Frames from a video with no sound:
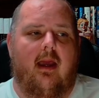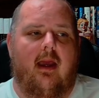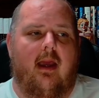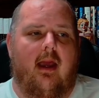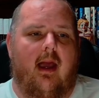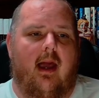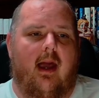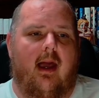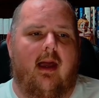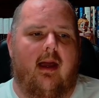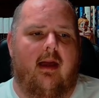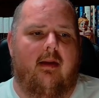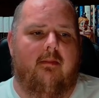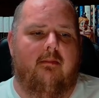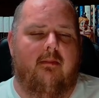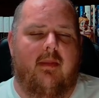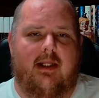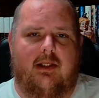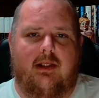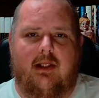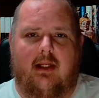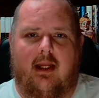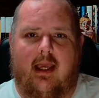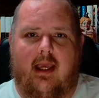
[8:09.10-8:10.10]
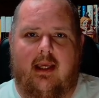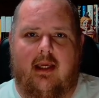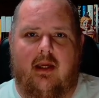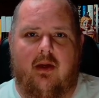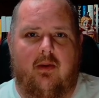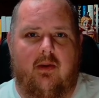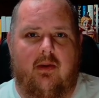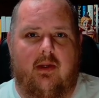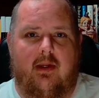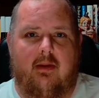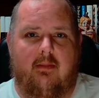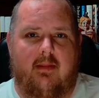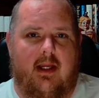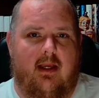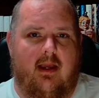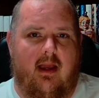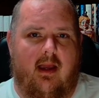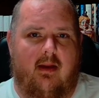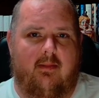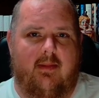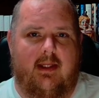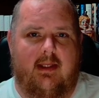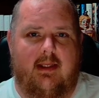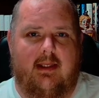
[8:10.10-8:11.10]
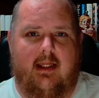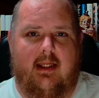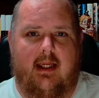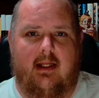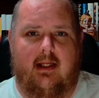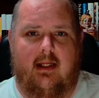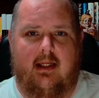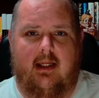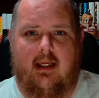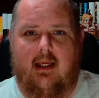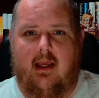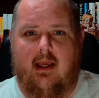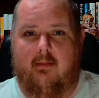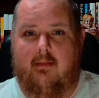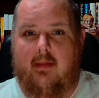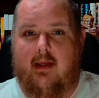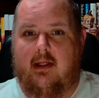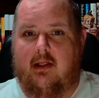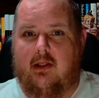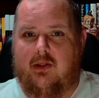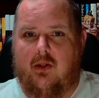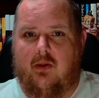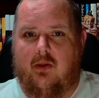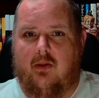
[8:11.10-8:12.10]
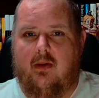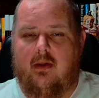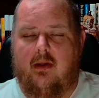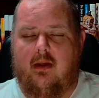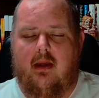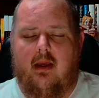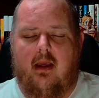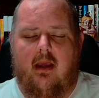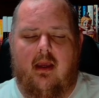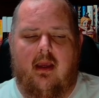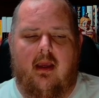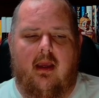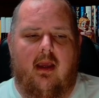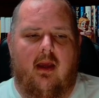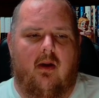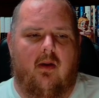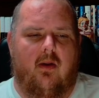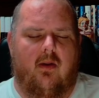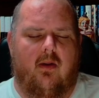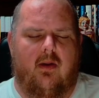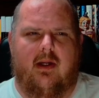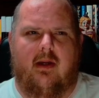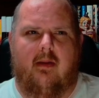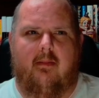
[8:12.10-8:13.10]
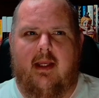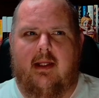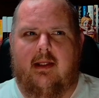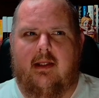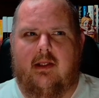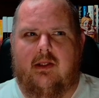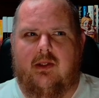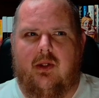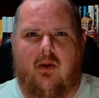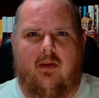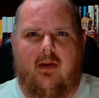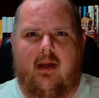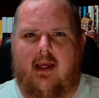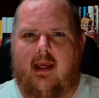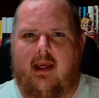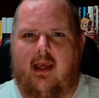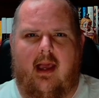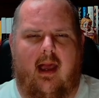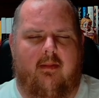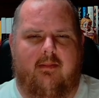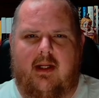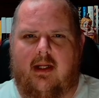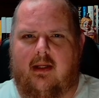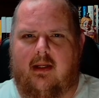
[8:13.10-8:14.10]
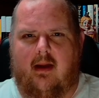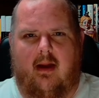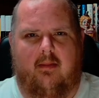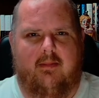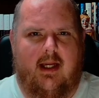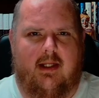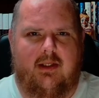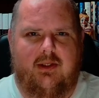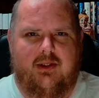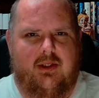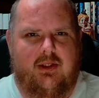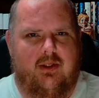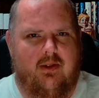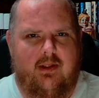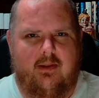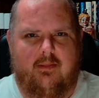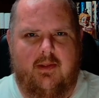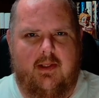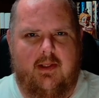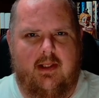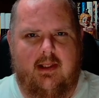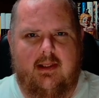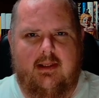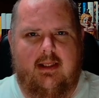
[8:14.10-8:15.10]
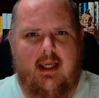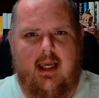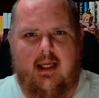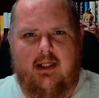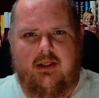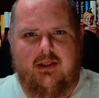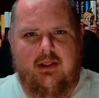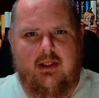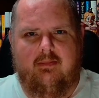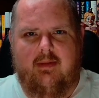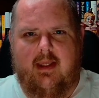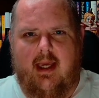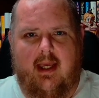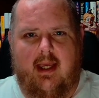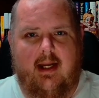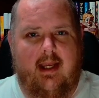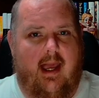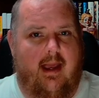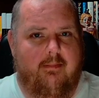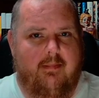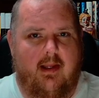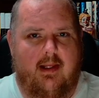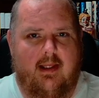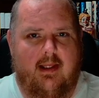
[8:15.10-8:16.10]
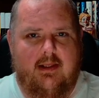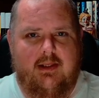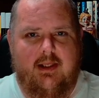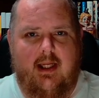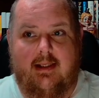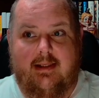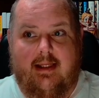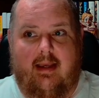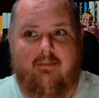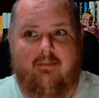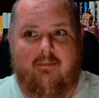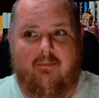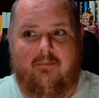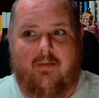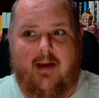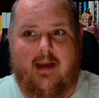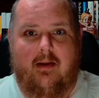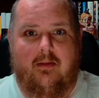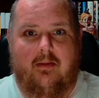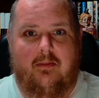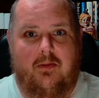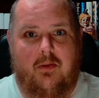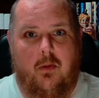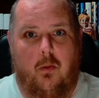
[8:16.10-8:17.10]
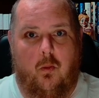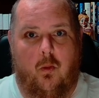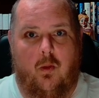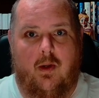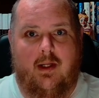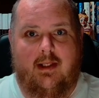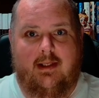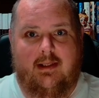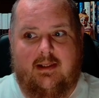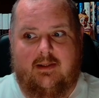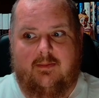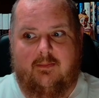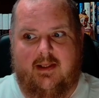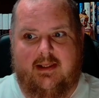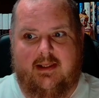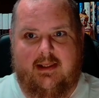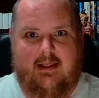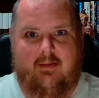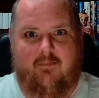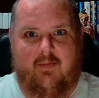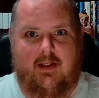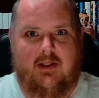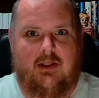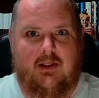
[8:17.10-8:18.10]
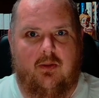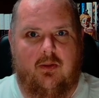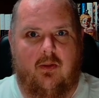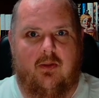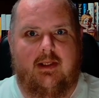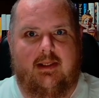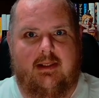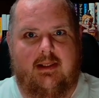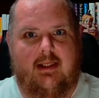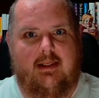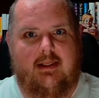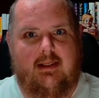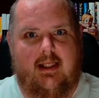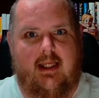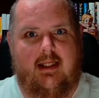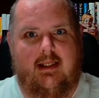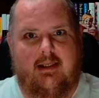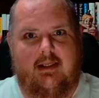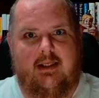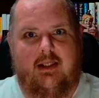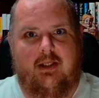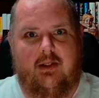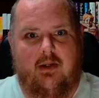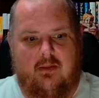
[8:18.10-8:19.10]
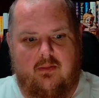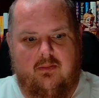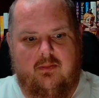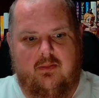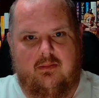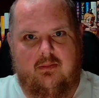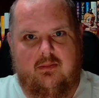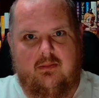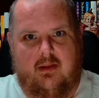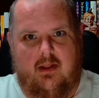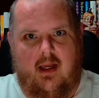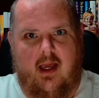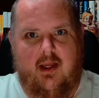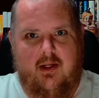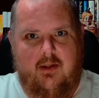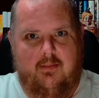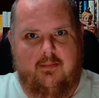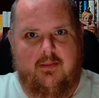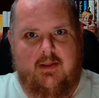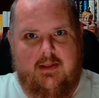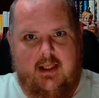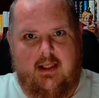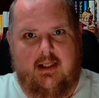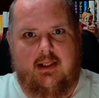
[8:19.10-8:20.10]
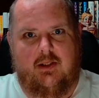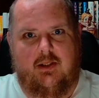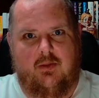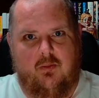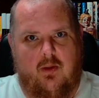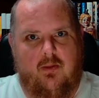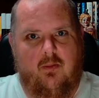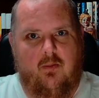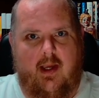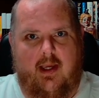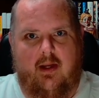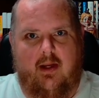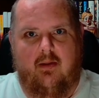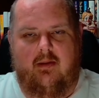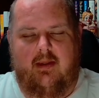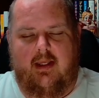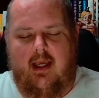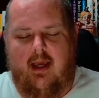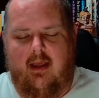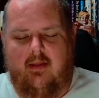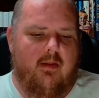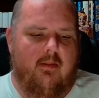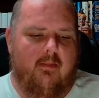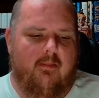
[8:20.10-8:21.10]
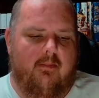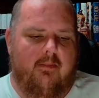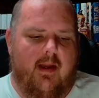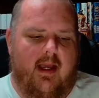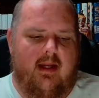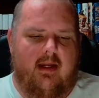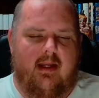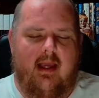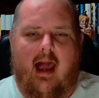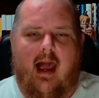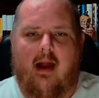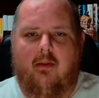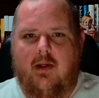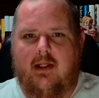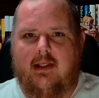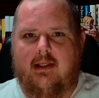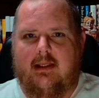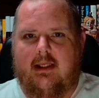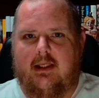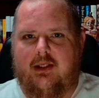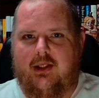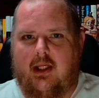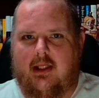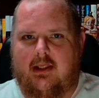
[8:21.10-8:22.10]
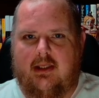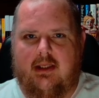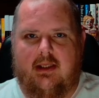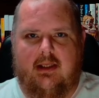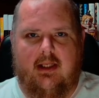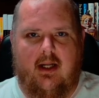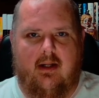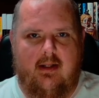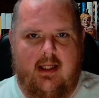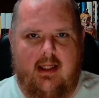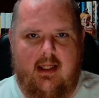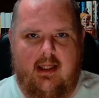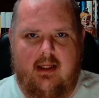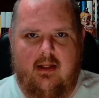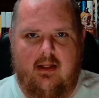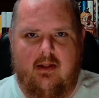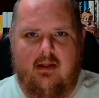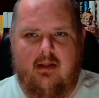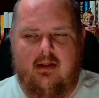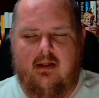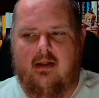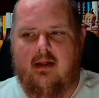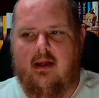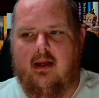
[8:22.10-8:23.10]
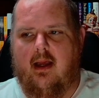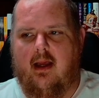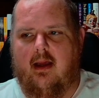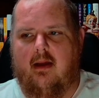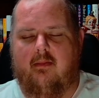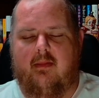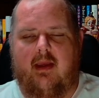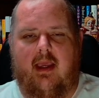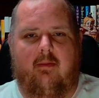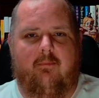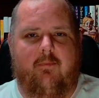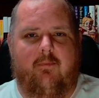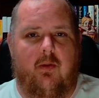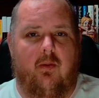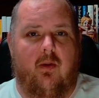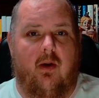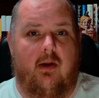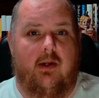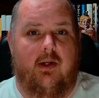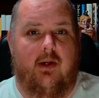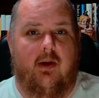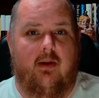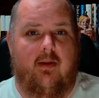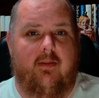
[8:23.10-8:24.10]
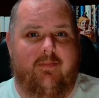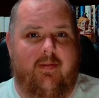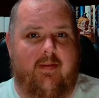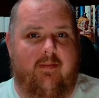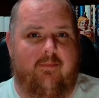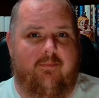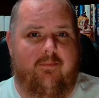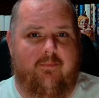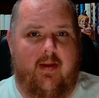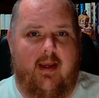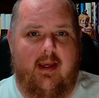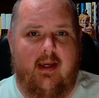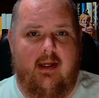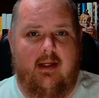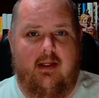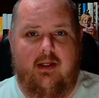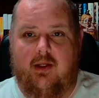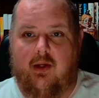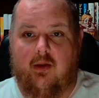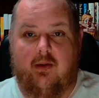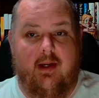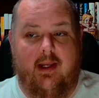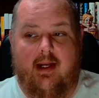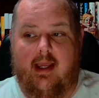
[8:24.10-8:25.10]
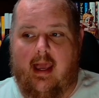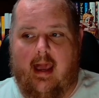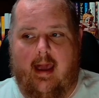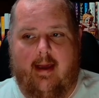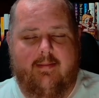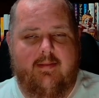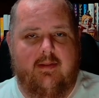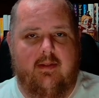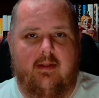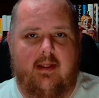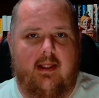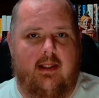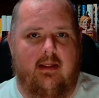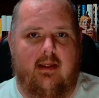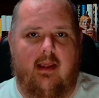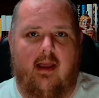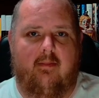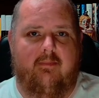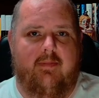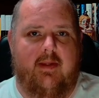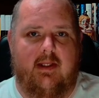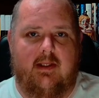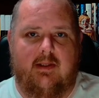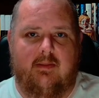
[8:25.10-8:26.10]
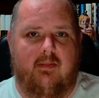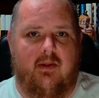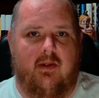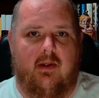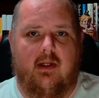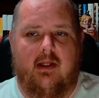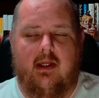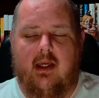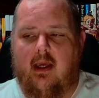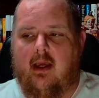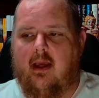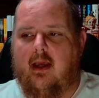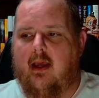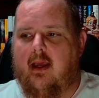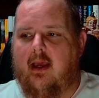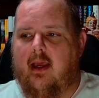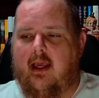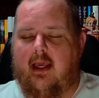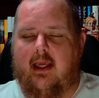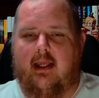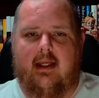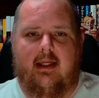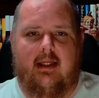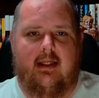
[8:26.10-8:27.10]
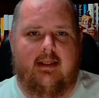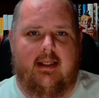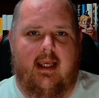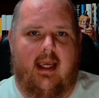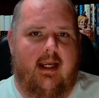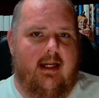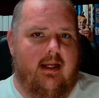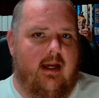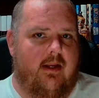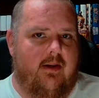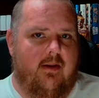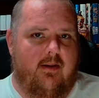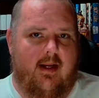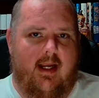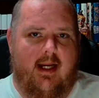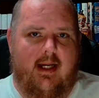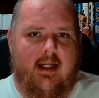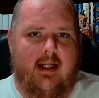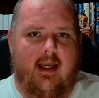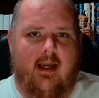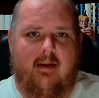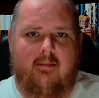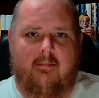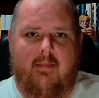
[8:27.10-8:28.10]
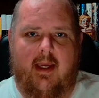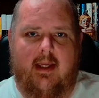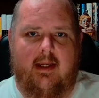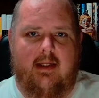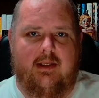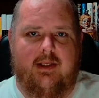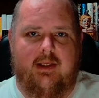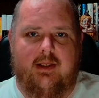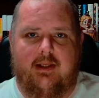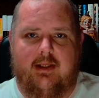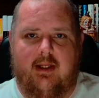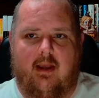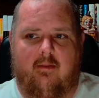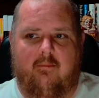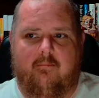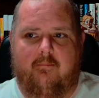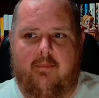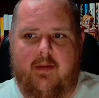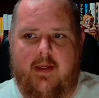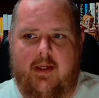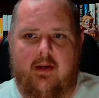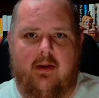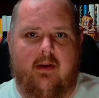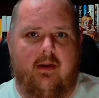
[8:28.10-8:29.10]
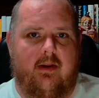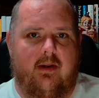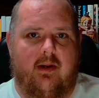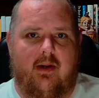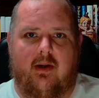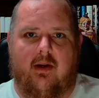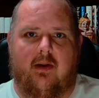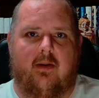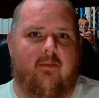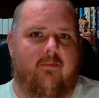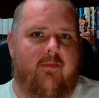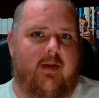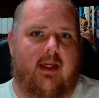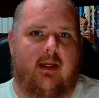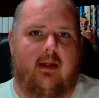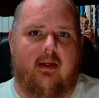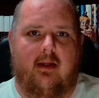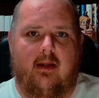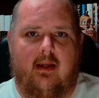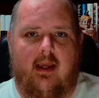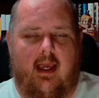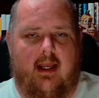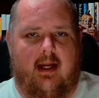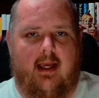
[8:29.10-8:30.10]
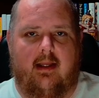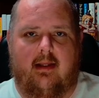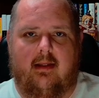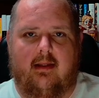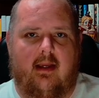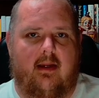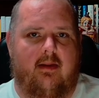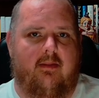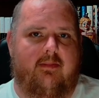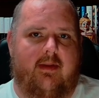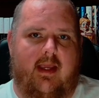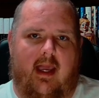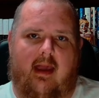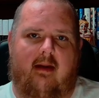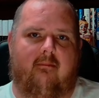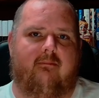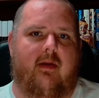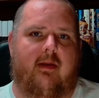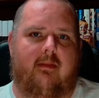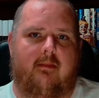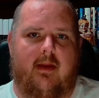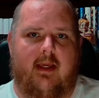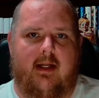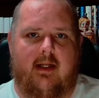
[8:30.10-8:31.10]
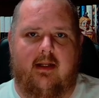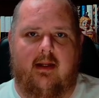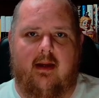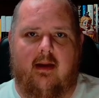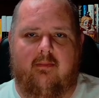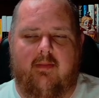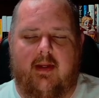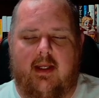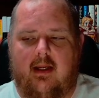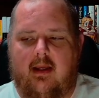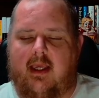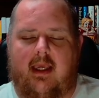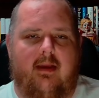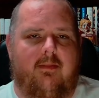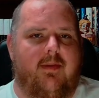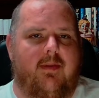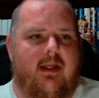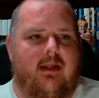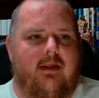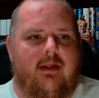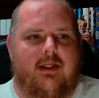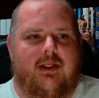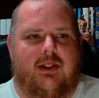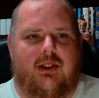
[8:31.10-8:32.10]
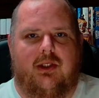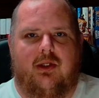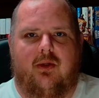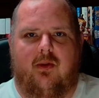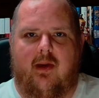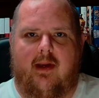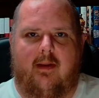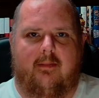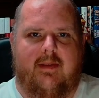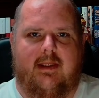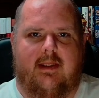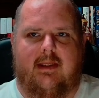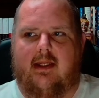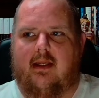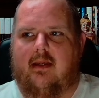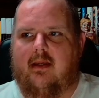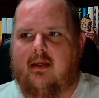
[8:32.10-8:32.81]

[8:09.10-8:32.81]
much like Haruki Murakami's Killing Commendatore, or Commendatore. I'm not sure on the pronunciation of that. I apologize. I haven't found one specific source that says, you know, 100% it's one way or the other. But I wouldn't suggest starting here. If you are an Irving fan, you're going to absolutely love this book. It is 889 pages of pure Irving, and I loved every minute of it. Even the scripts,